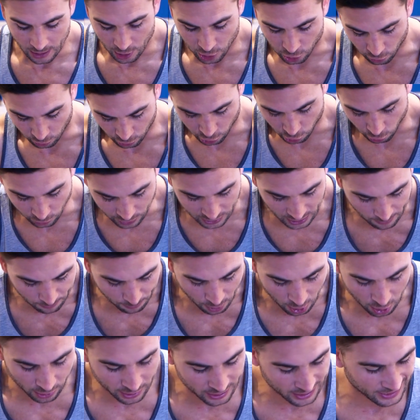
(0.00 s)
So as soon as that
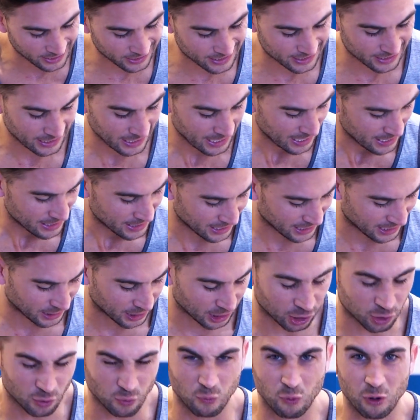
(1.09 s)
ball hits, they get
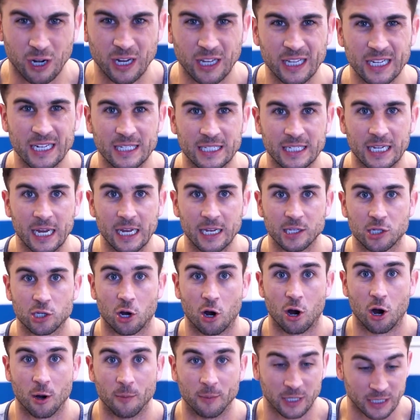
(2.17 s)
this really tense
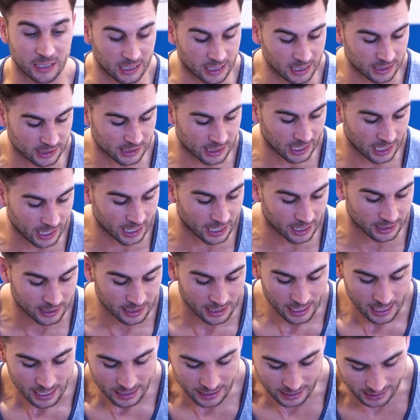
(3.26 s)
arm and tense hand
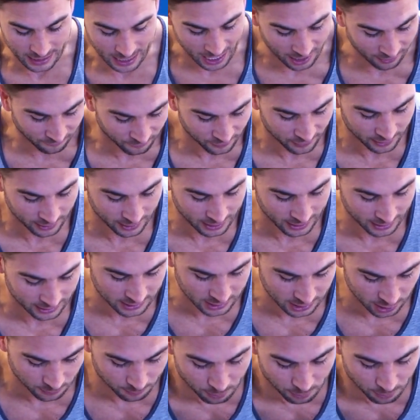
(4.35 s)
that kind of hits the